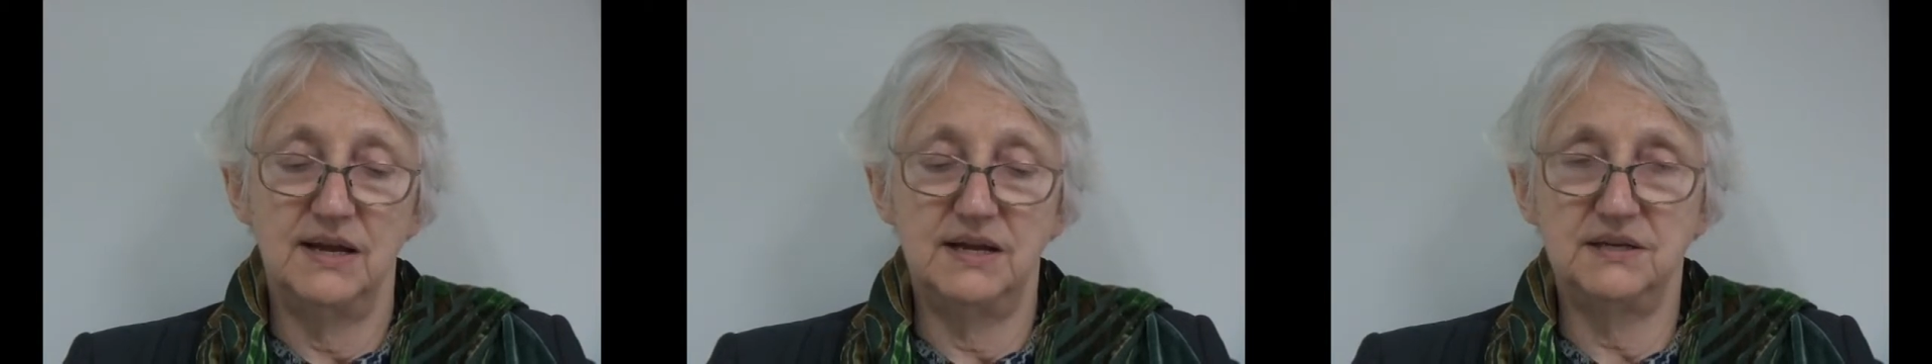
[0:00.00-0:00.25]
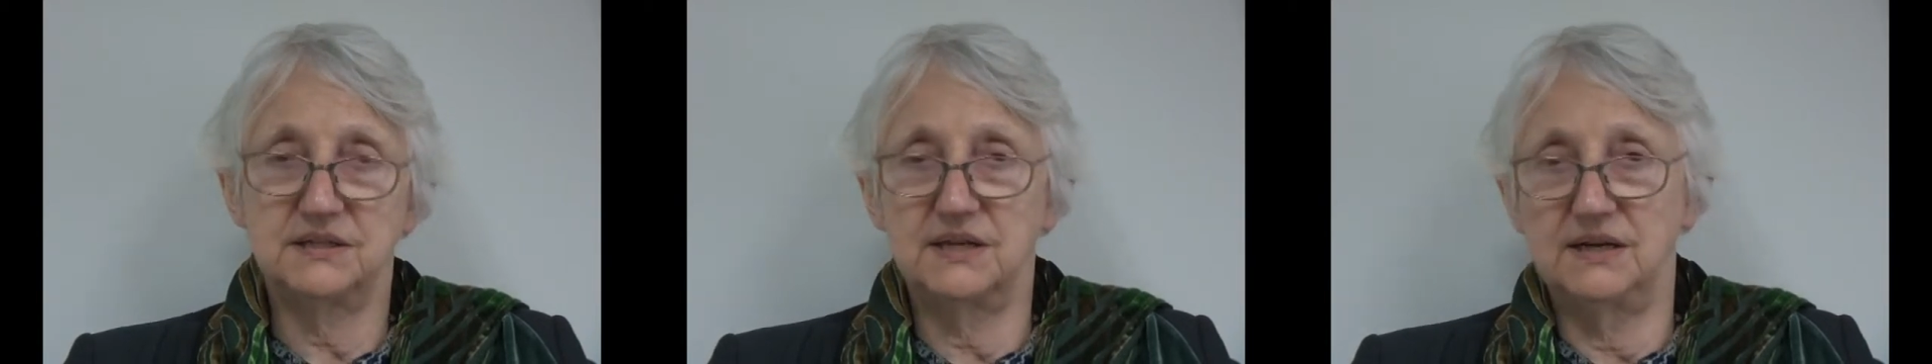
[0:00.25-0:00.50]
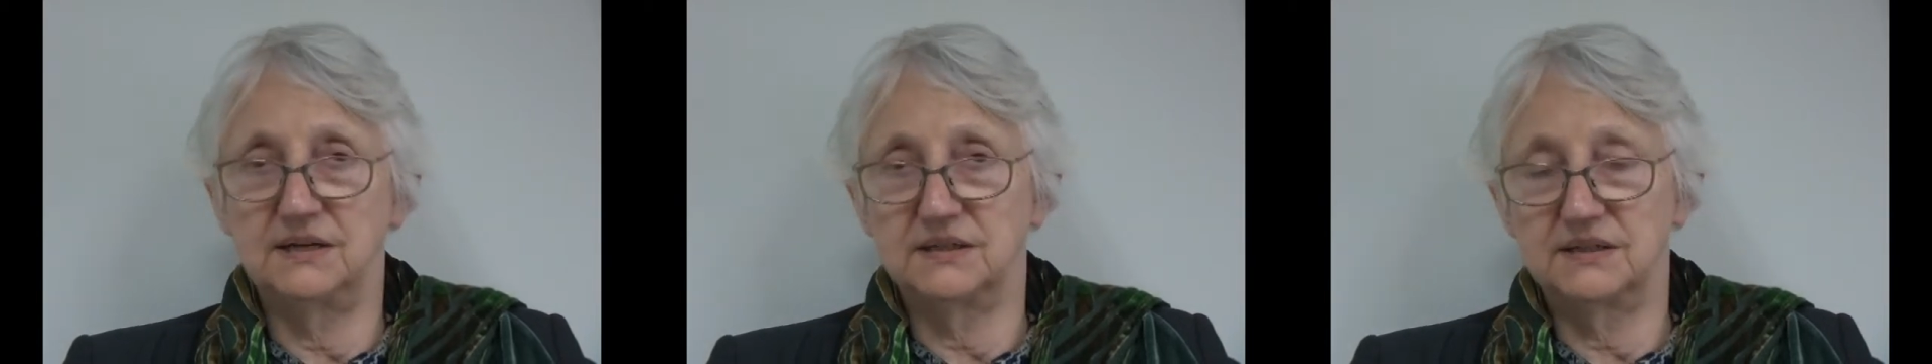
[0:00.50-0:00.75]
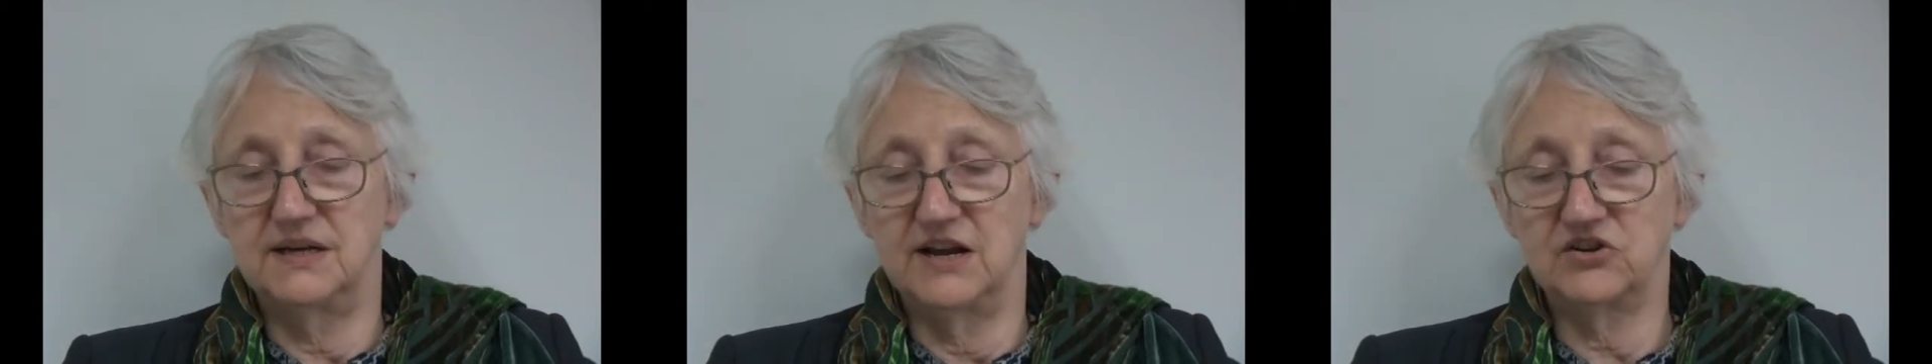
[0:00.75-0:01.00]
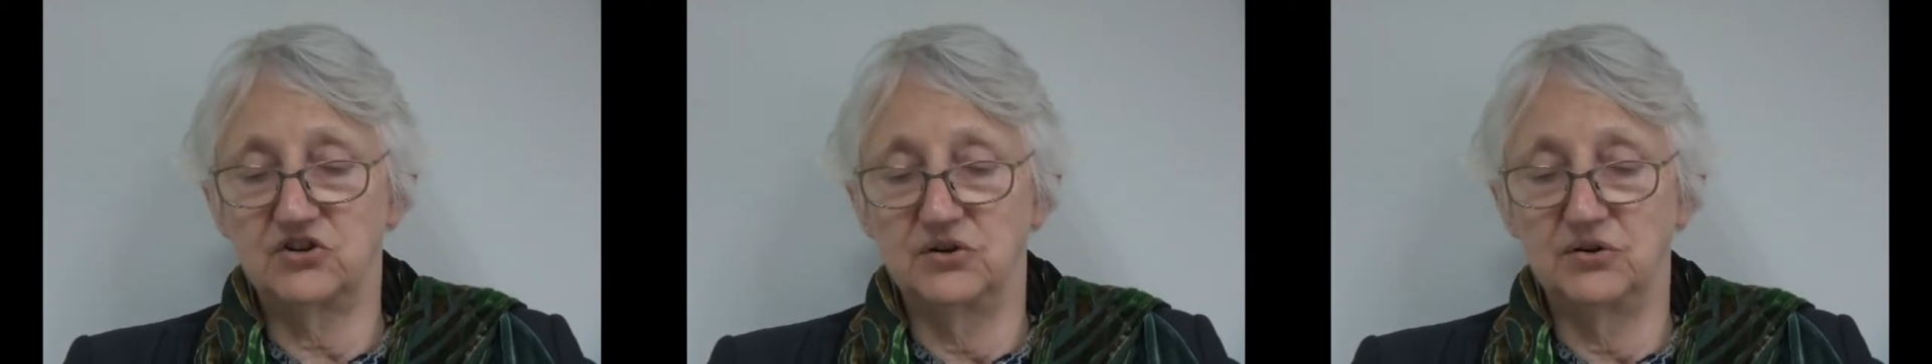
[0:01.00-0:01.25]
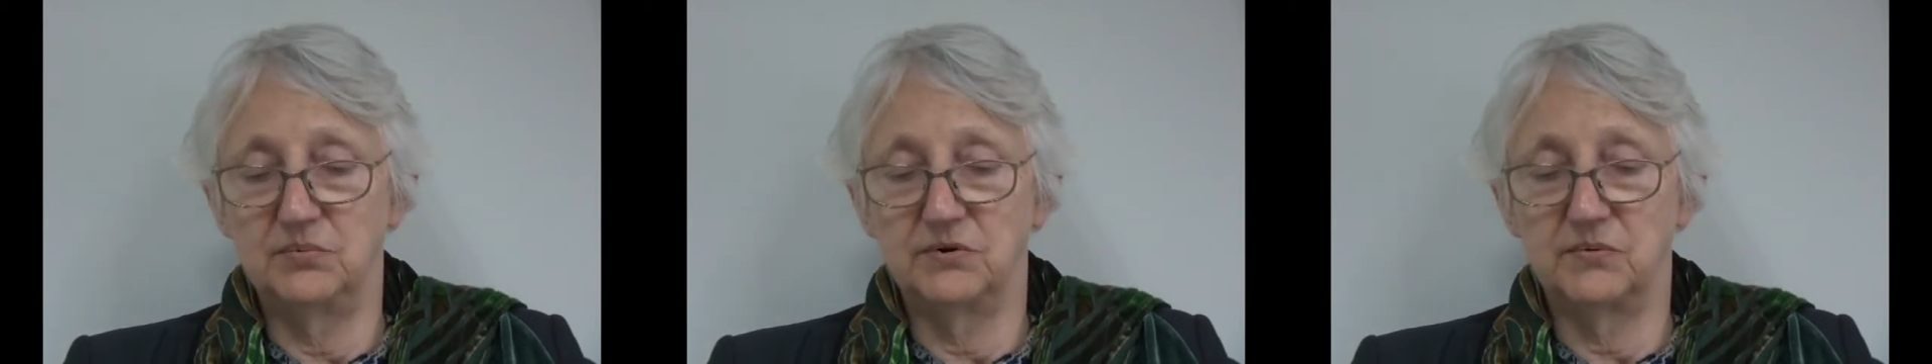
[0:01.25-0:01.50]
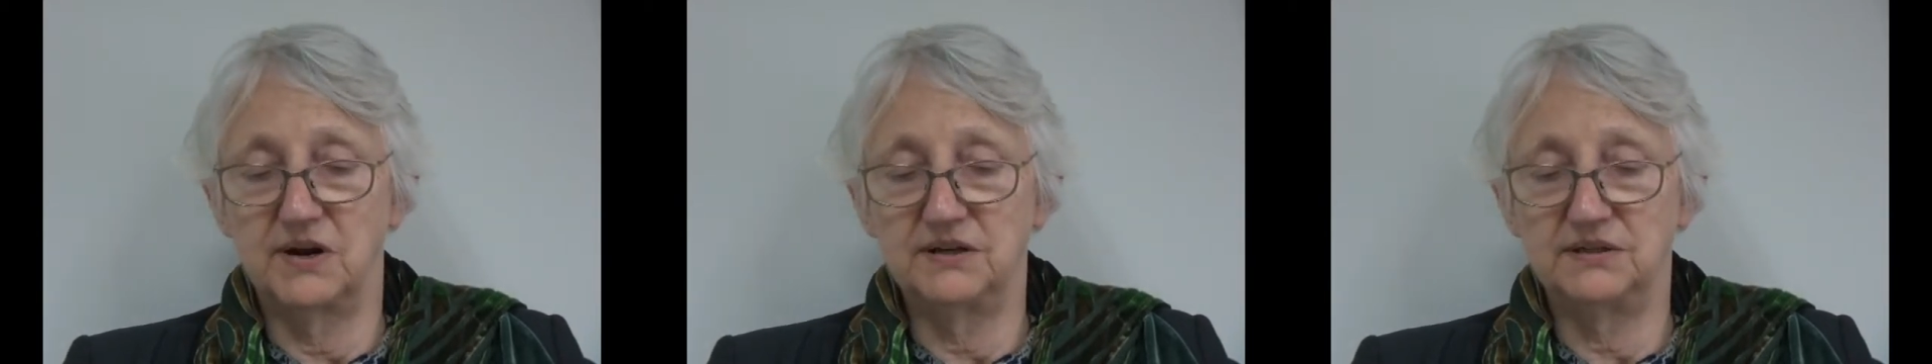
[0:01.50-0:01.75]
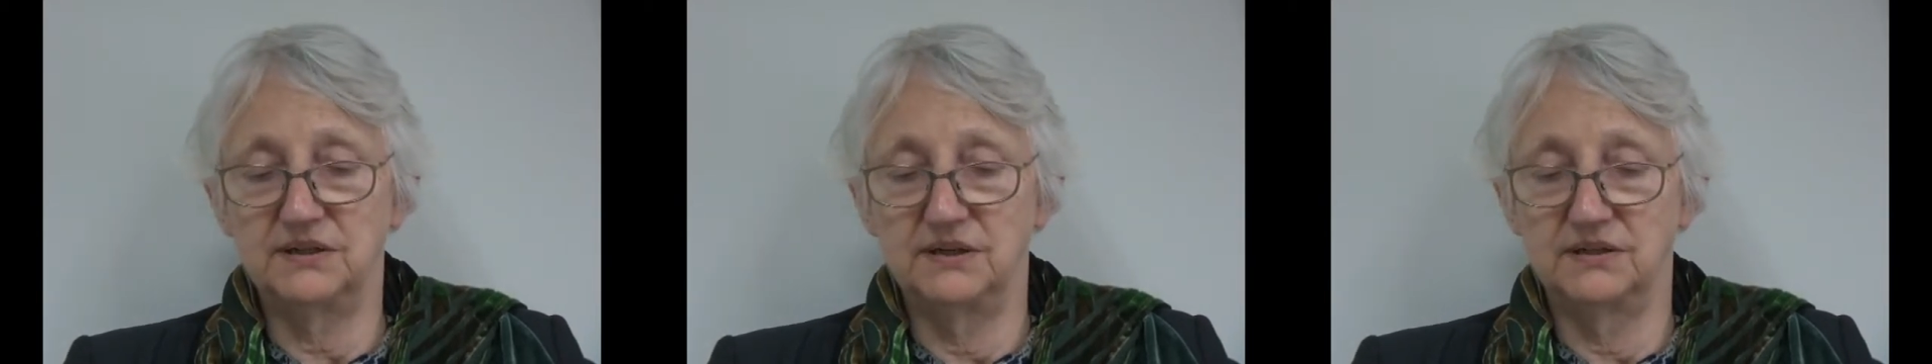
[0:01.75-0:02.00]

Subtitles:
A-status national human rights